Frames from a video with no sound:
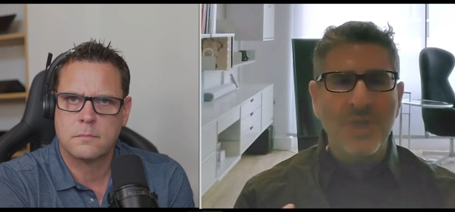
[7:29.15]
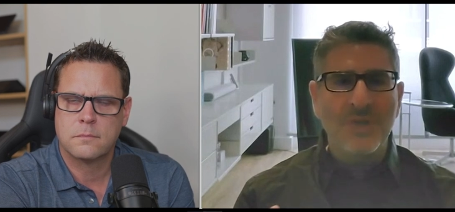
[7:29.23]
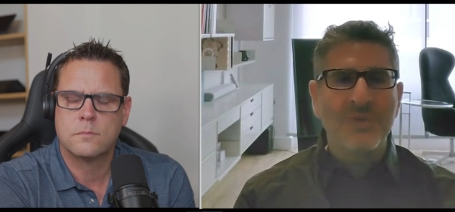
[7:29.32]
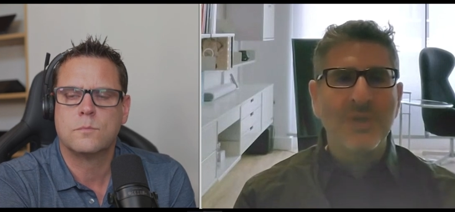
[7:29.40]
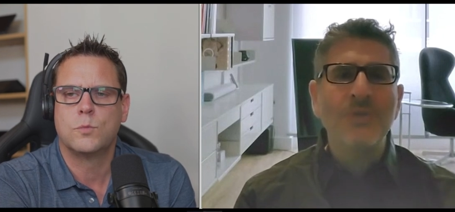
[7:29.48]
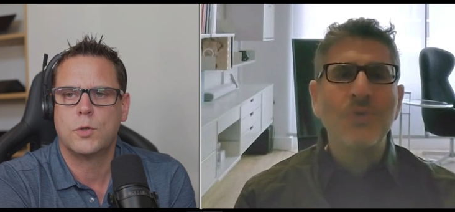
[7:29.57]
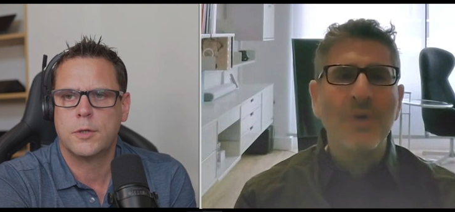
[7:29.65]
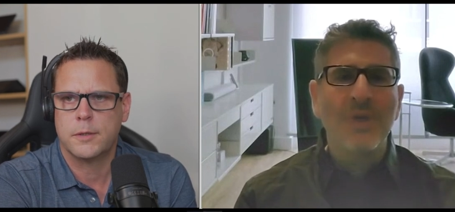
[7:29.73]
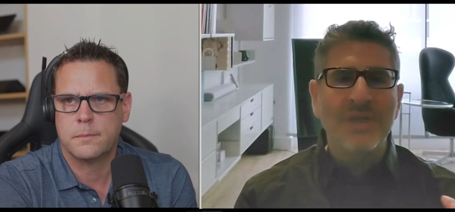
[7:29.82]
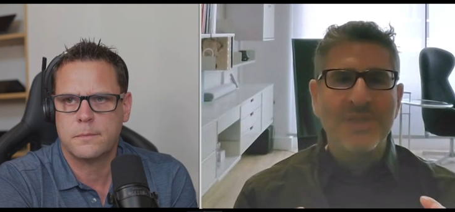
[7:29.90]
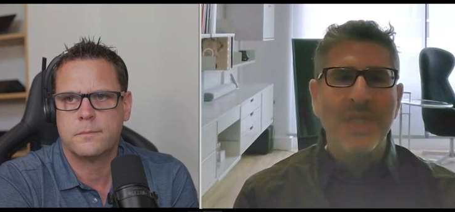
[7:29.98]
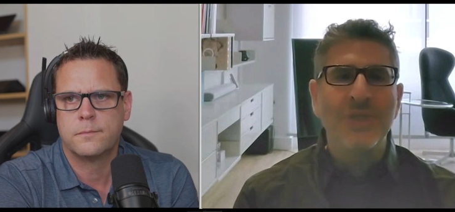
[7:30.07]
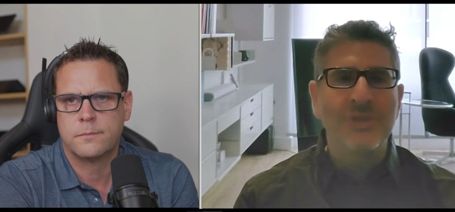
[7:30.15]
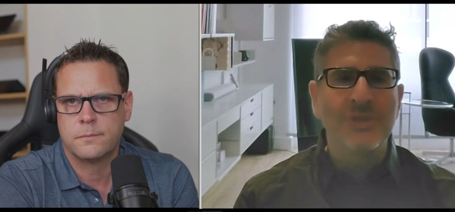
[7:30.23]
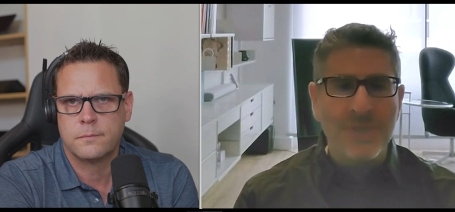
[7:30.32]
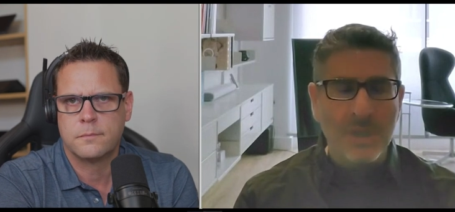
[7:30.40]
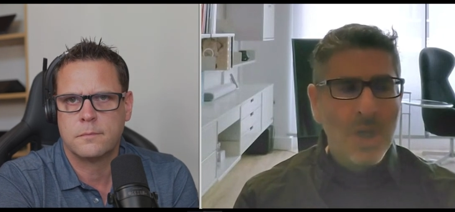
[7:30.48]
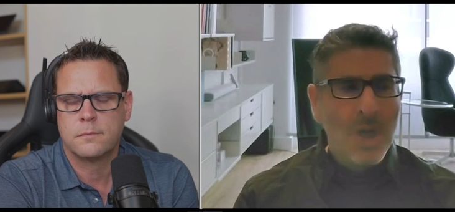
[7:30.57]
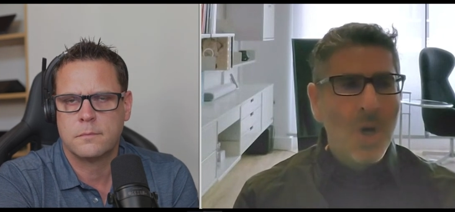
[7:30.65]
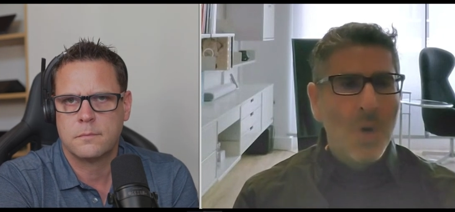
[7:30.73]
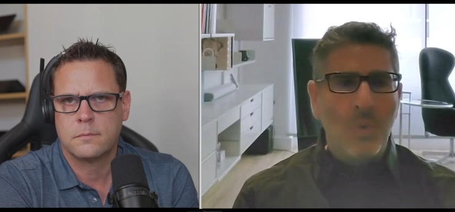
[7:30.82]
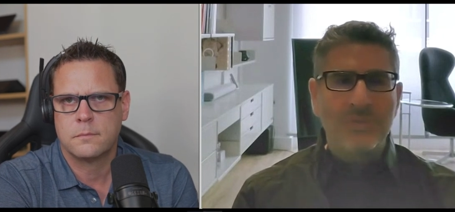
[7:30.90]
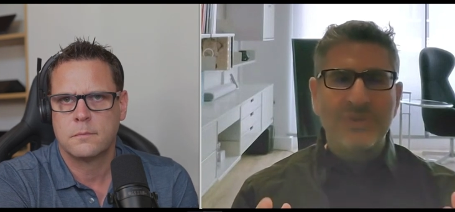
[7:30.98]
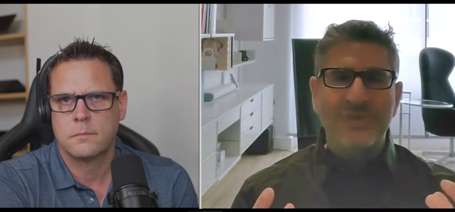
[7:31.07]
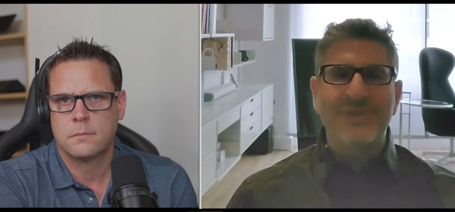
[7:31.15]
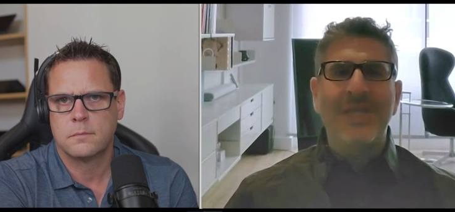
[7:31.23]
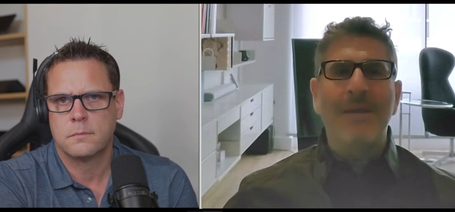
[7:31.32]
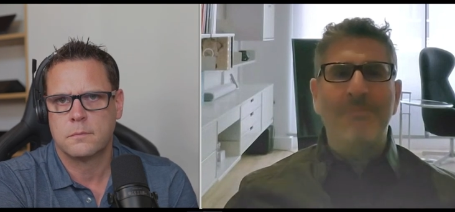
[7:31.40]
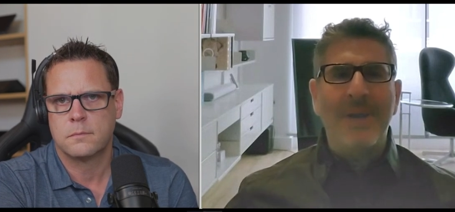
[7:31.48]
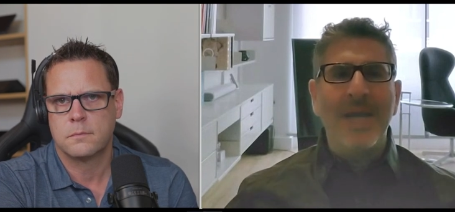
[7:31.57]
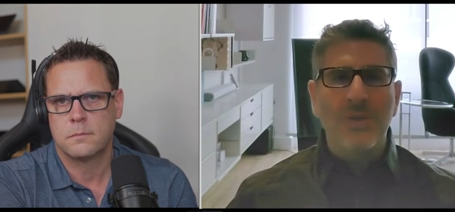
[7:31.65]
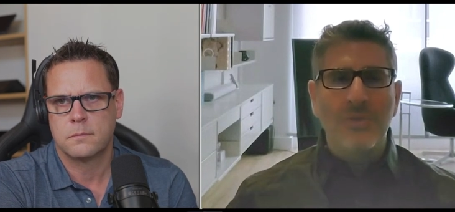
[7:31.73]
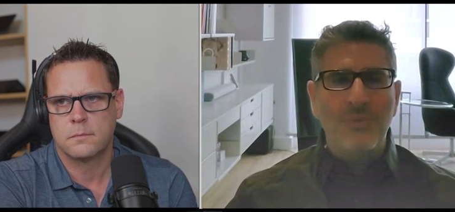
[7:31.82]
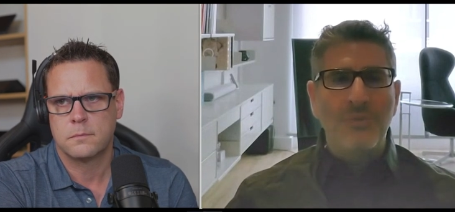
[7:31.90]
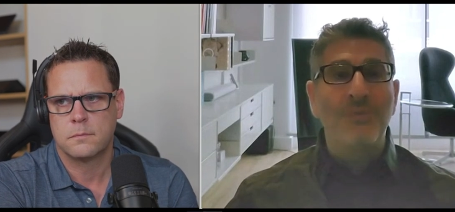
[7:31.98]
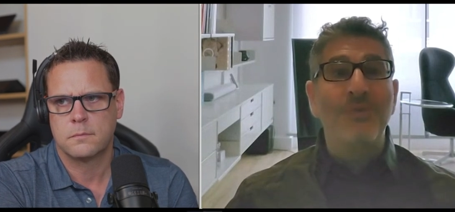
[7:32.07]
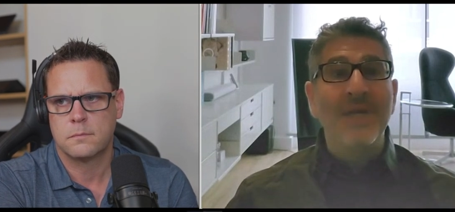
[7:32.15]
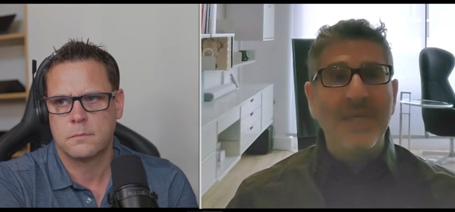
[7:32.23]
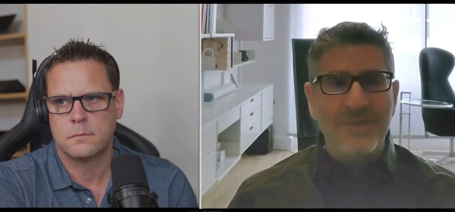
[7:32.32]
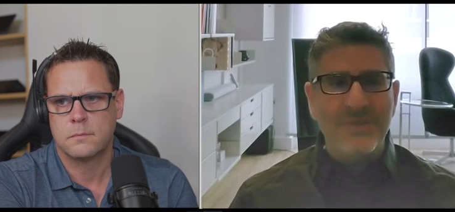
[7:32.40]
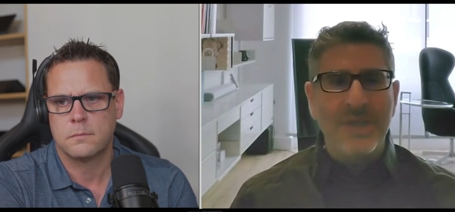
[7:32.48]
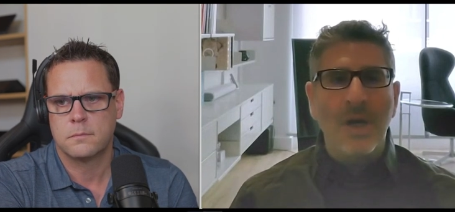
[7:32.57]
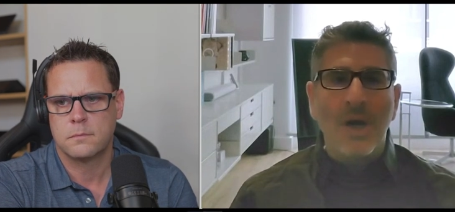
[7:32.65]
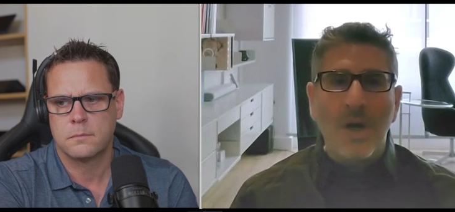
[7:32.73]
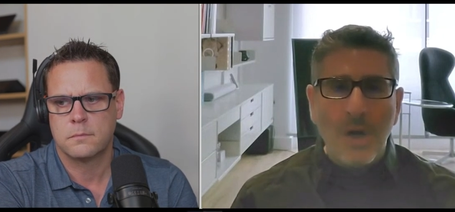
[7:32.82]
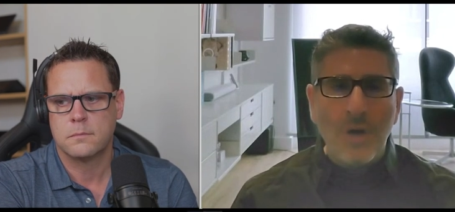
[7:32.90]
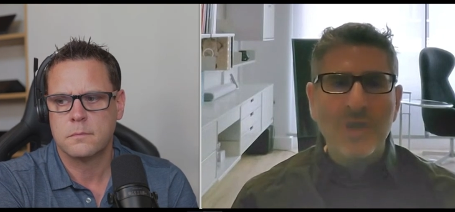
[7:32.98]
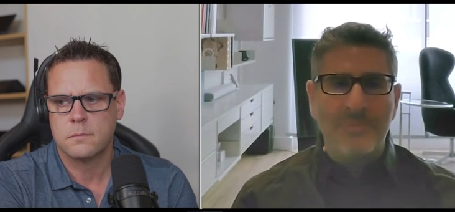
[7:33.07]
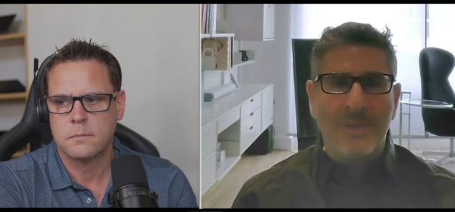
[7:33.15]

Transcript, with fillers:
Speaker 1: So for those organizations that want to step back and really think hard